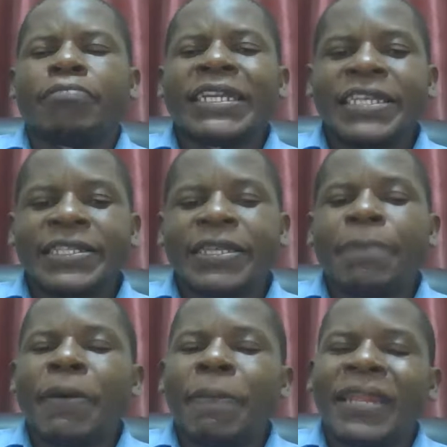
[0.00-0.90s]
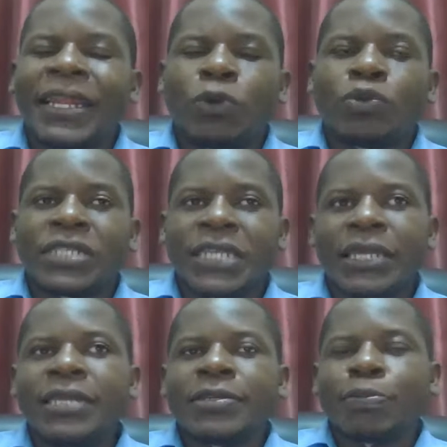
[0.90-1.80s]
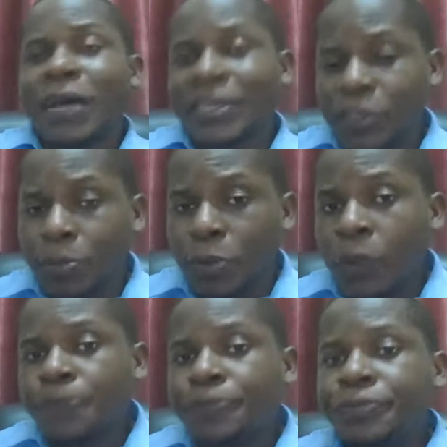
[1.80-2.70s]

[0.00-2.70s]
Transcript: But it's a paper that I would say is passable,